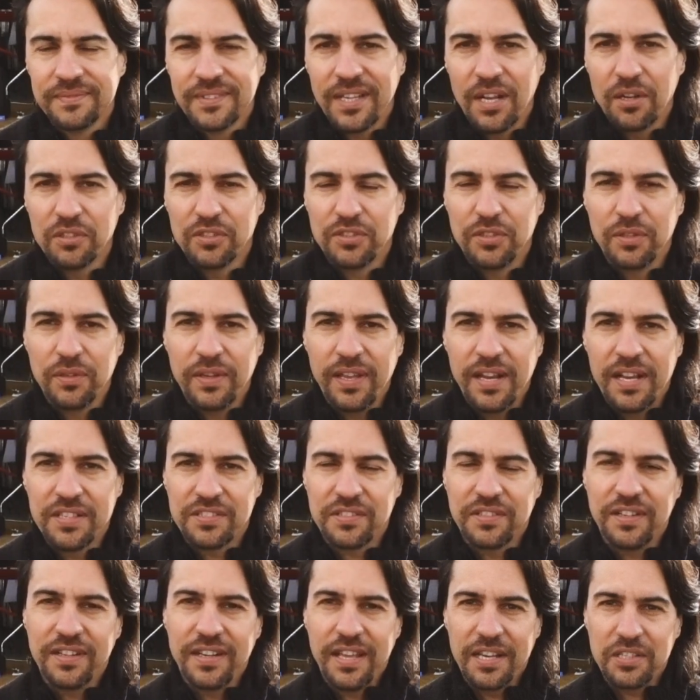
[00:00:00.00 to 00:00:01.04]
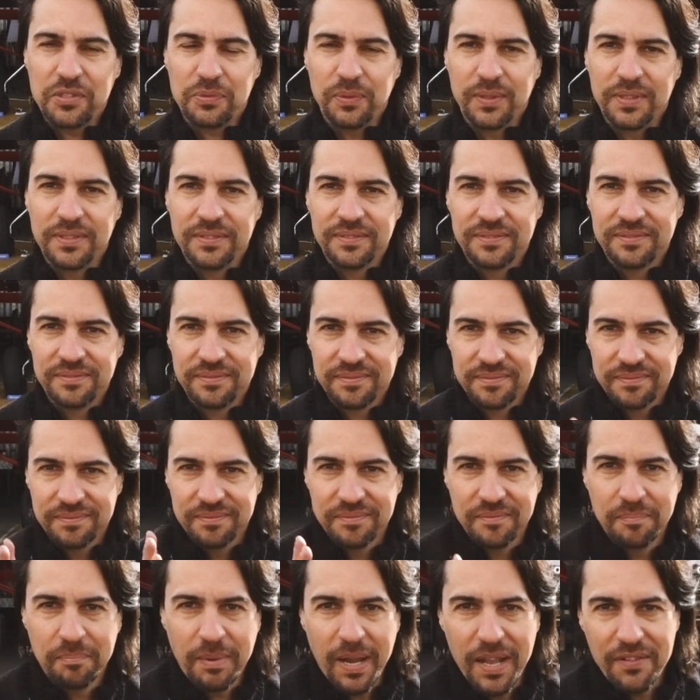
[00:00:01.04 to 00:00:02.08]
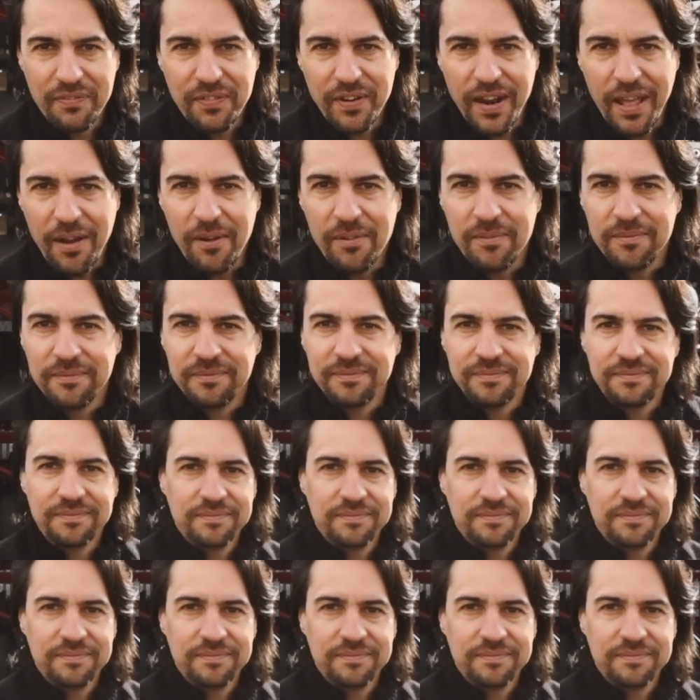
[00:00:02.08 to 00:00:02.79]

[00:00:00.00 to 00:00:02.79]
I'll see you guys on the next one. Bye for now.